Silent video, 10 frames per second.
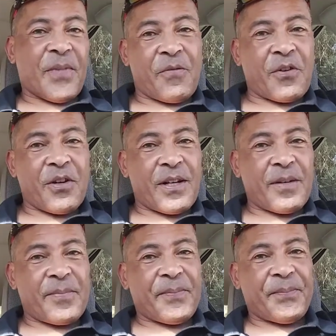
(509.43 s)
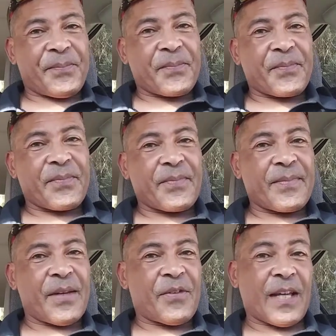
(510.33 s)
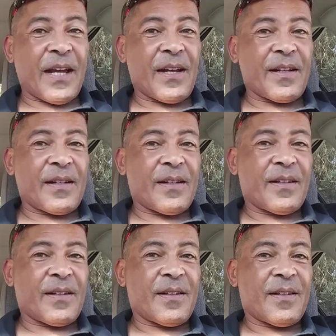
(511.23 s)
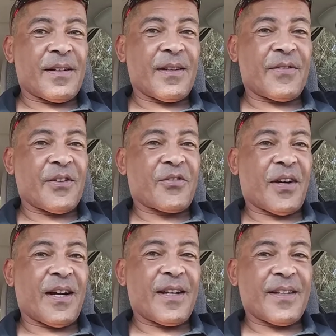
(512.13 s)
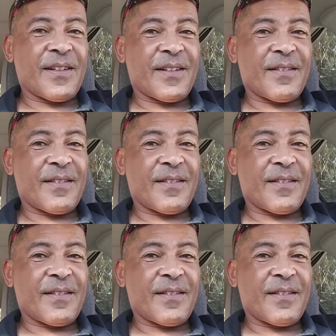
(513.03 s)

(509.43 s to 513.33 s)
If you're gonna, if you can, if you'll try it.